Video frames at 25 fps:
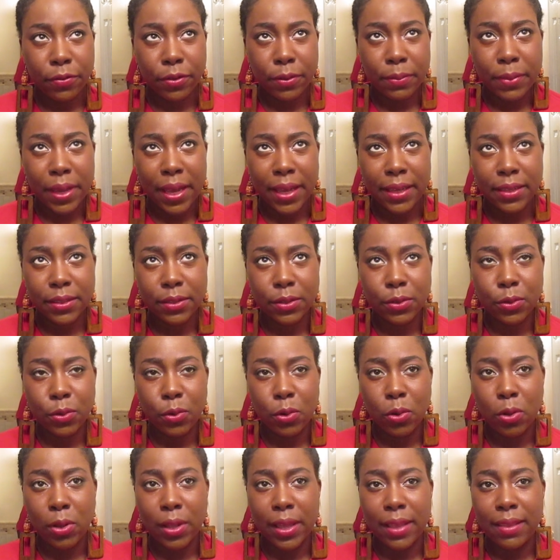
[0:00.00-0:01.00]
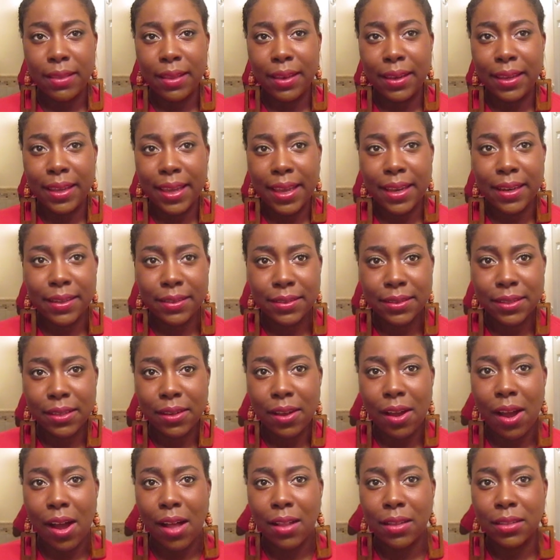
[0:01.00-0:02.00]
high school and then get into
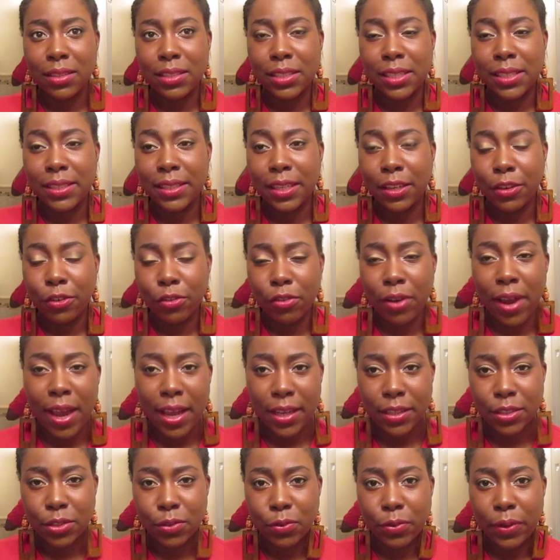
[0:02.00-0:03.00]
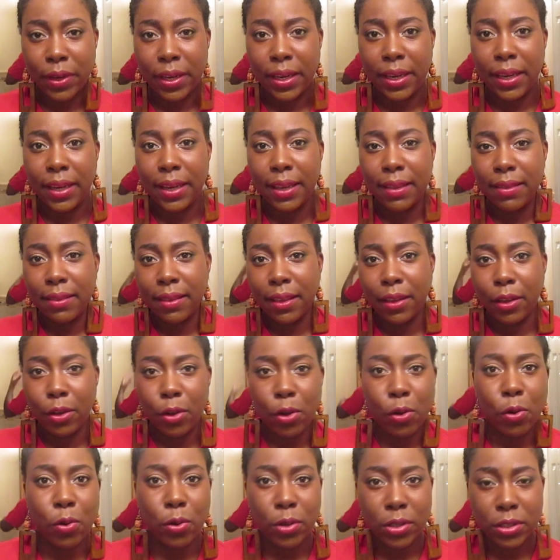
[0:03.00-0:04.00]
college and then graduate and then
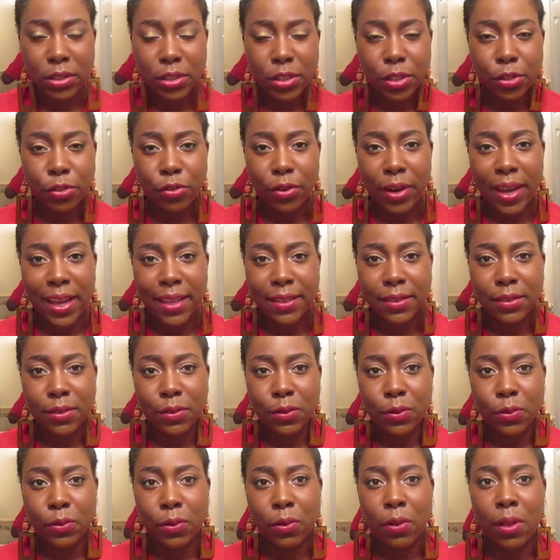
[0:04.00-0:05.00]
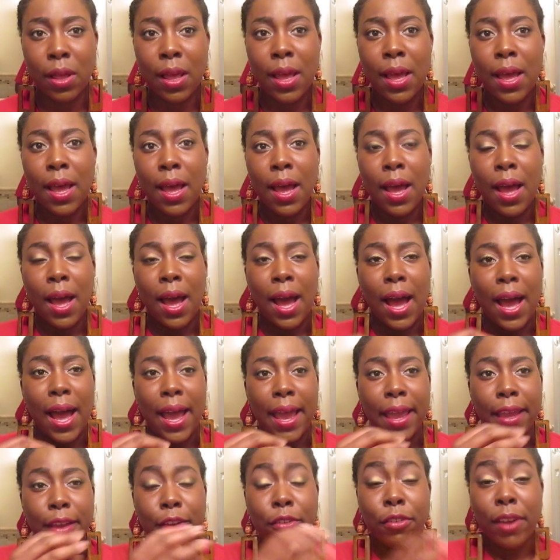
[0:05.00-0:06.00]
go on to grad school.
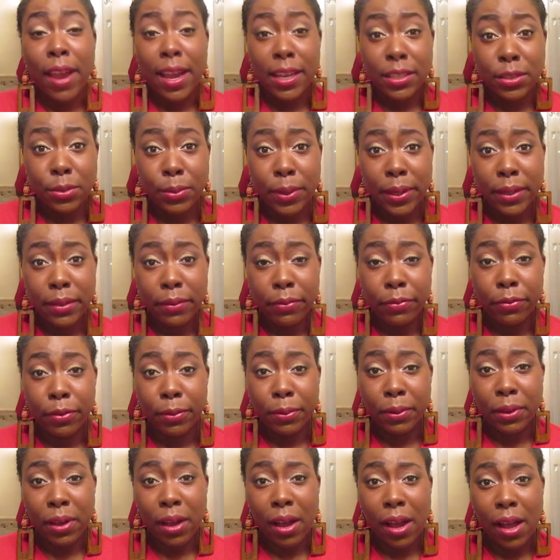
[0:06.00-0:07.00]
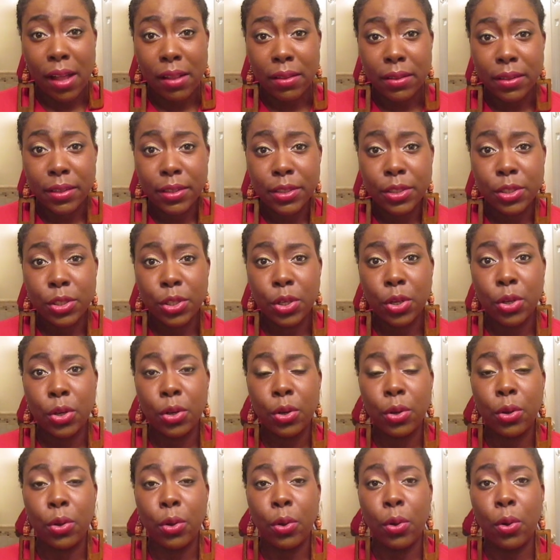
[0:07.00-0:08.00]
I graduated from college,
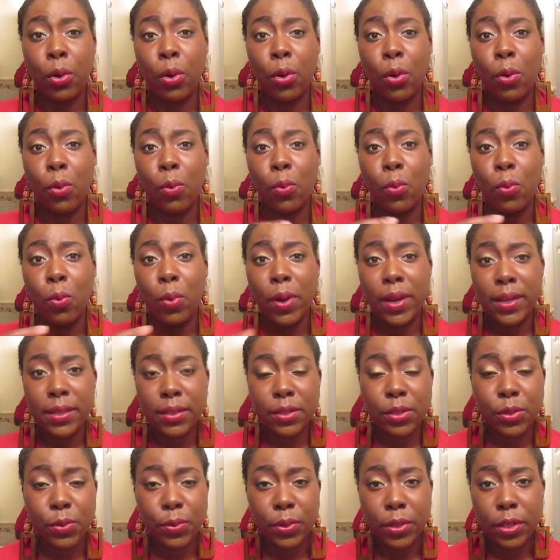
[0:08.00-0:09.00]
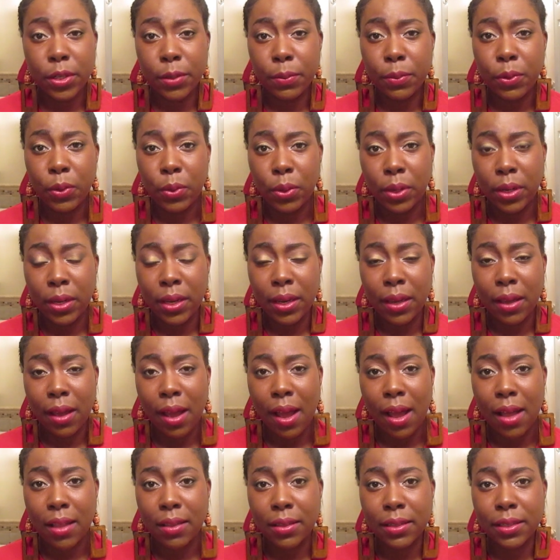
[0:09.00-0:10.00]
went to a community
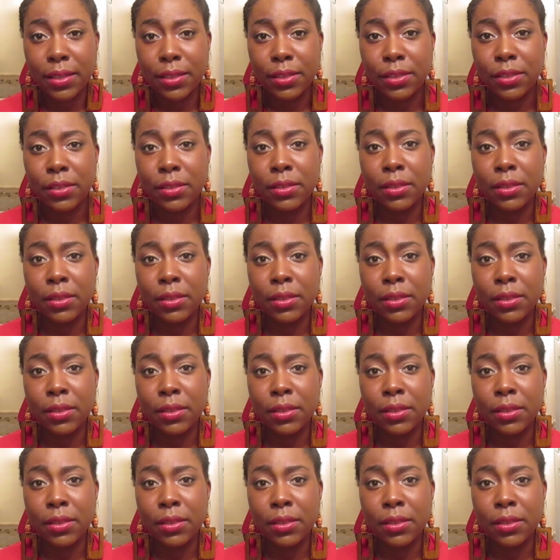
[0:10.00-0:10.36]
college,